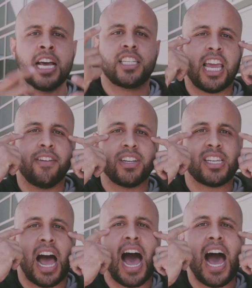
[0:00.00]
to give us
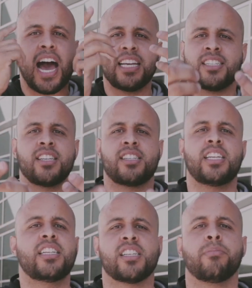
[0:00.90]
eyes to
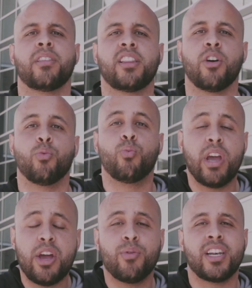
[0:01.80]
see something that
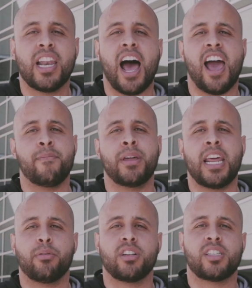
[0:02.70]
we would not have been
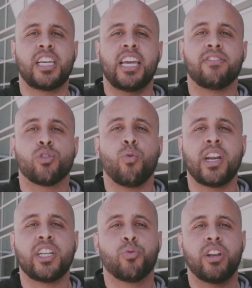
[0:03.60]
able to see if
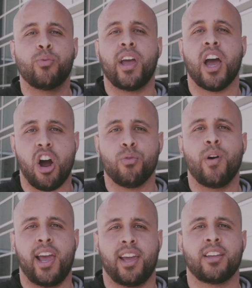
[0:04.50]
2020 went our
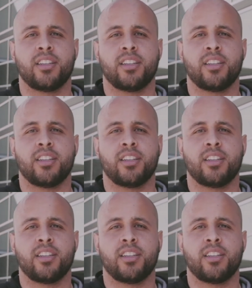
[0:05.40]
way.